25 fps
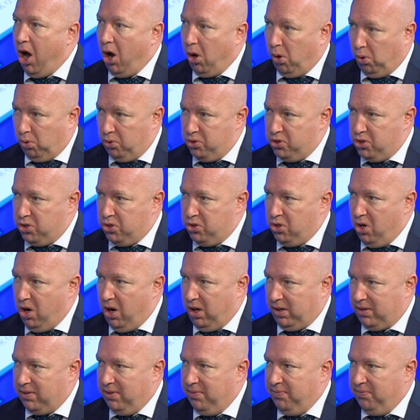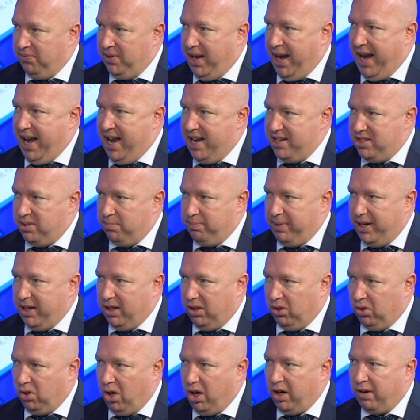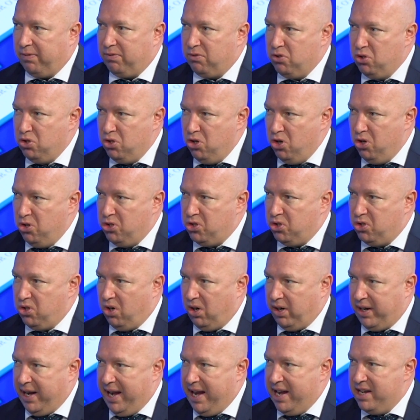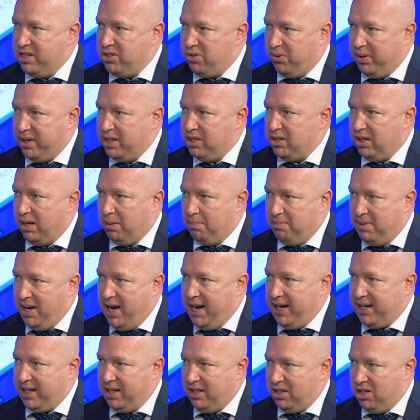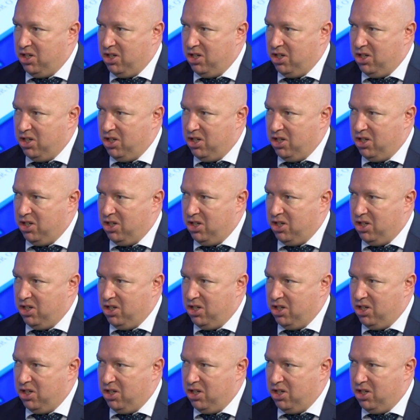old stock. There hasn't been a lot of new stock enter into the market